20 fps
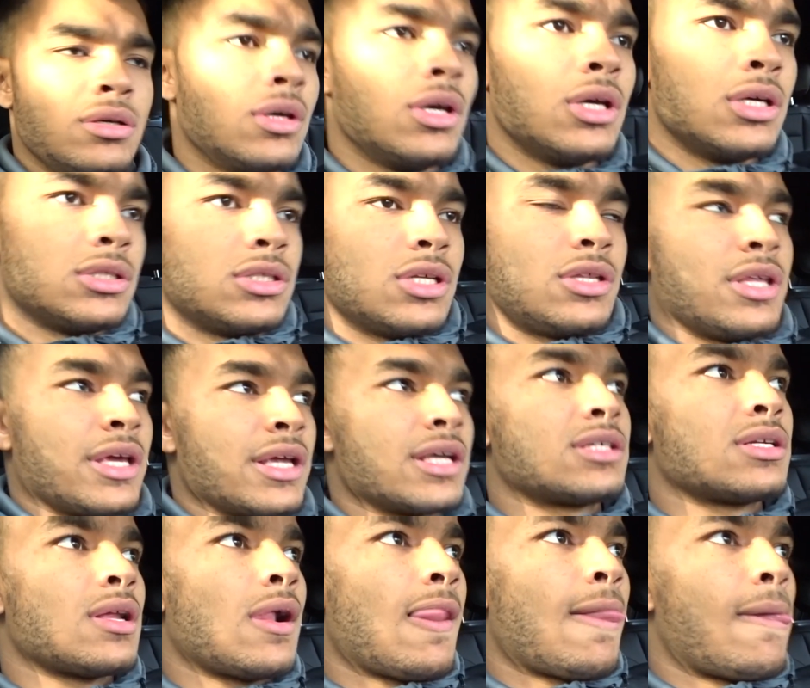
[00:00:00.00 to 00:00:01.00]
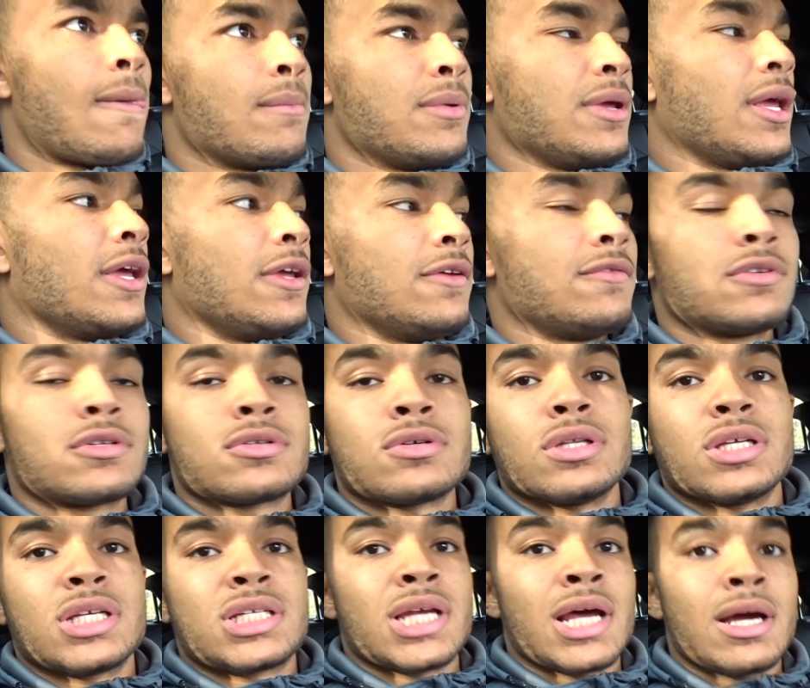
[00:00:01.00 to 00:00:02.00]
things. But yeah, you've just got
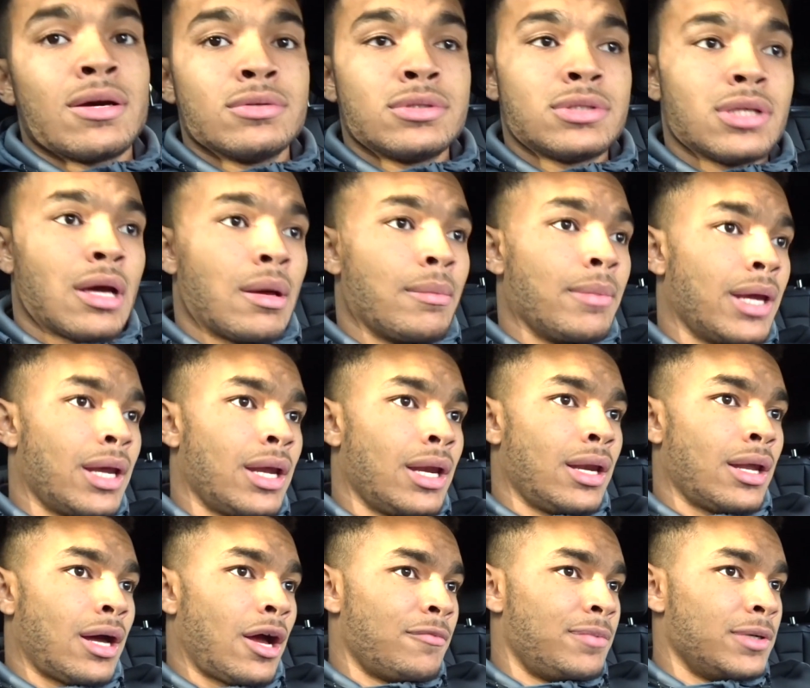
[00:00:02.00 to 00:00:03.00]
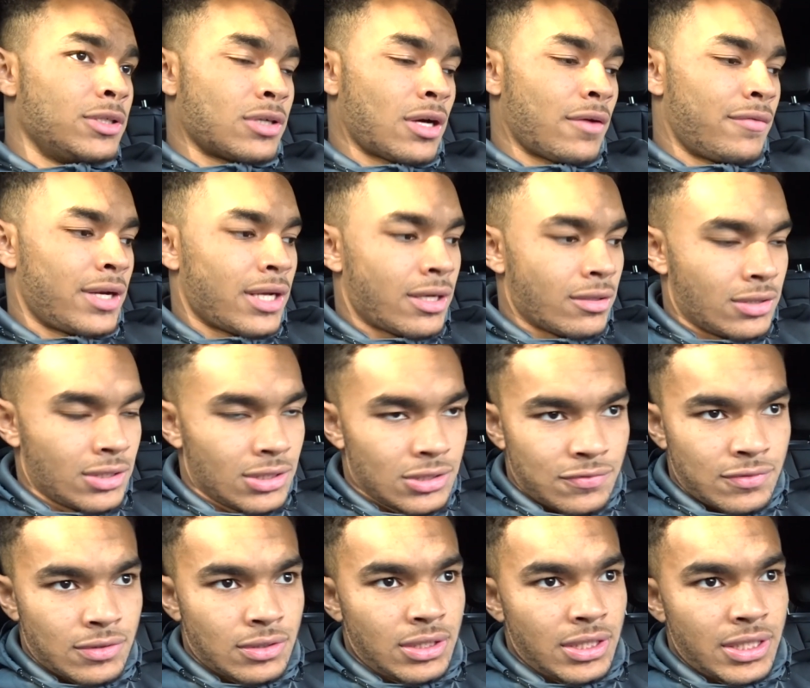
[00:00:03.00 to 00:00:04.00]
the sound. I mean, I've been driving Audis
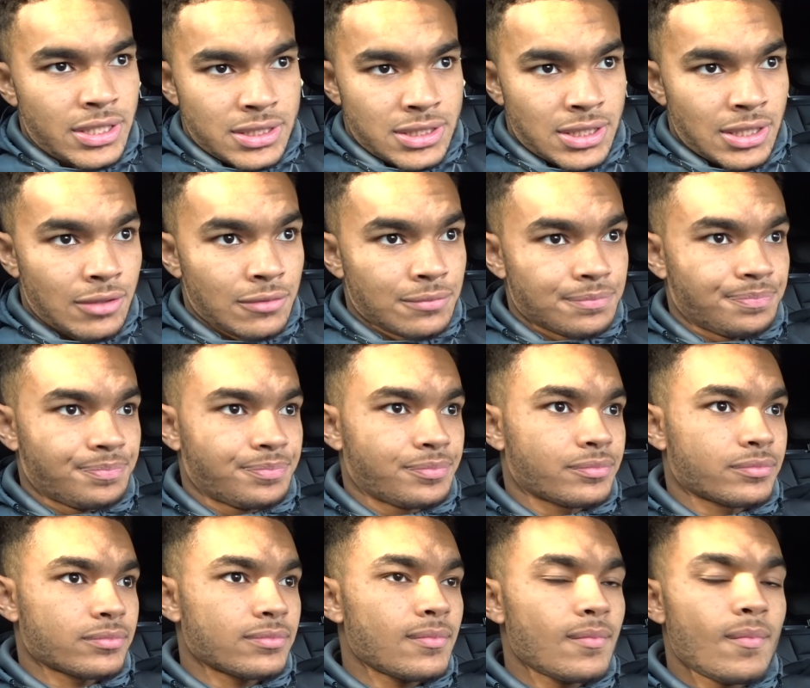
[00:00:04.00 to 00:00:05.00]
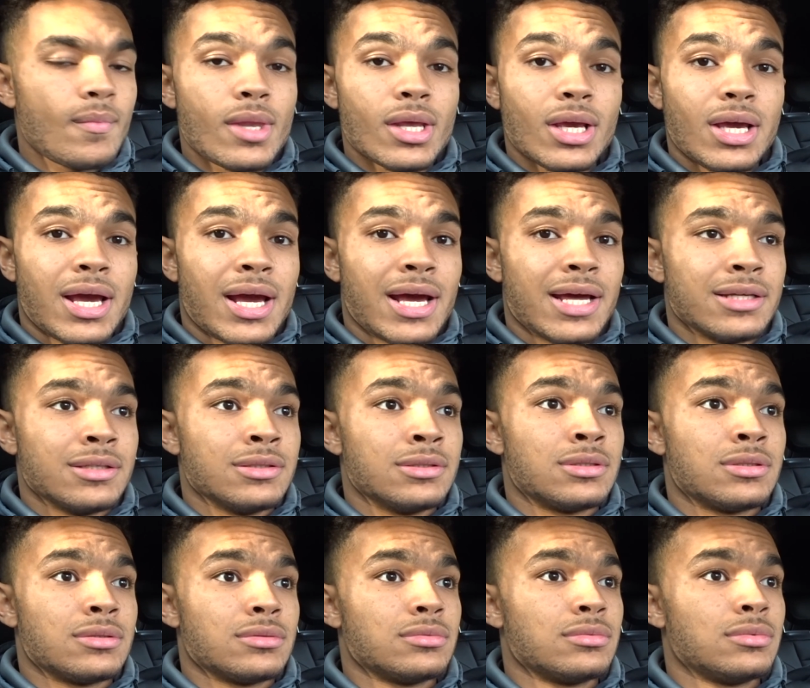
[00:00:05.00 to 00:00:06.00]
for years now,
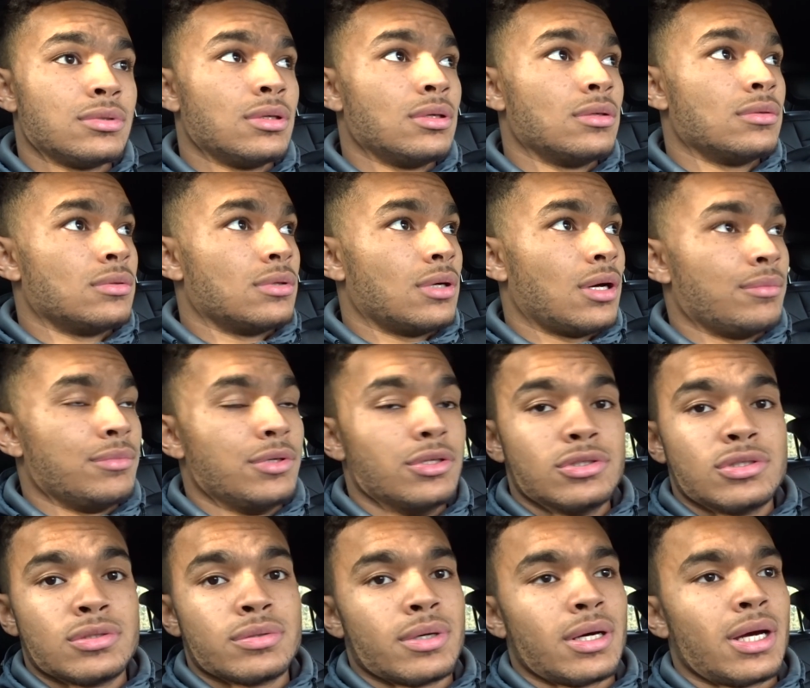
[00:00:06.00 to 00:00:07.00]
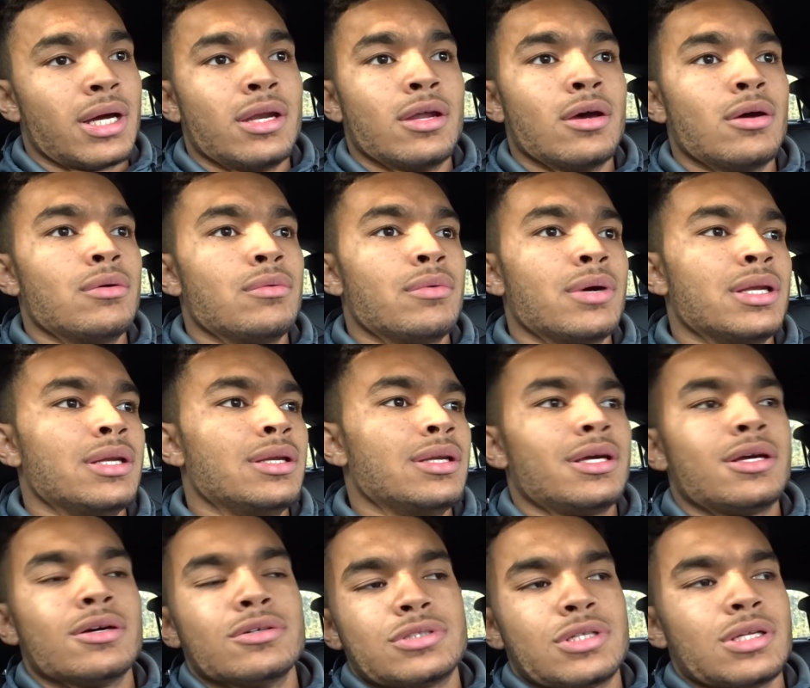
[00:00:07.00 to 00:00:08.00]
and I'm used to it. I know when it
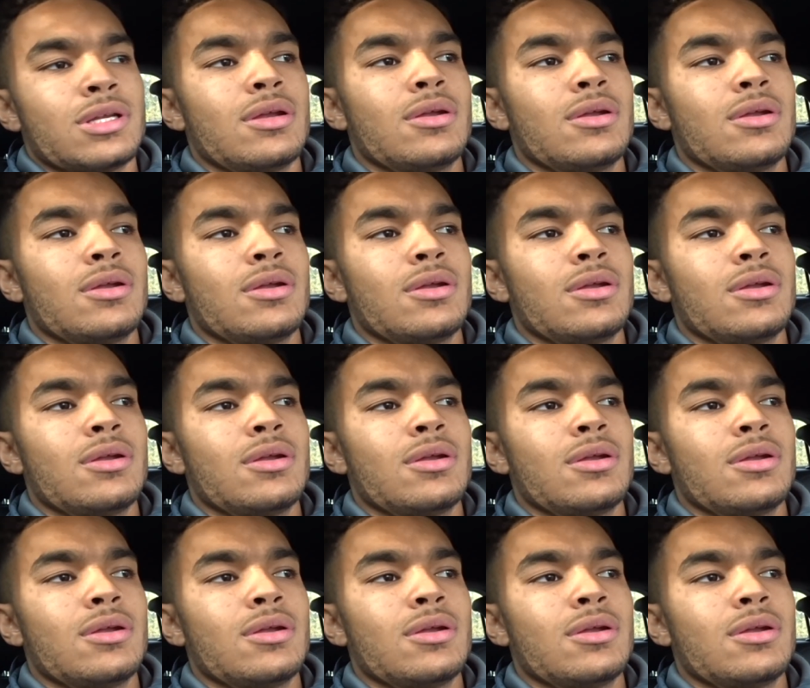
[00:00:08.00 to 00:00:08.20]
goes to the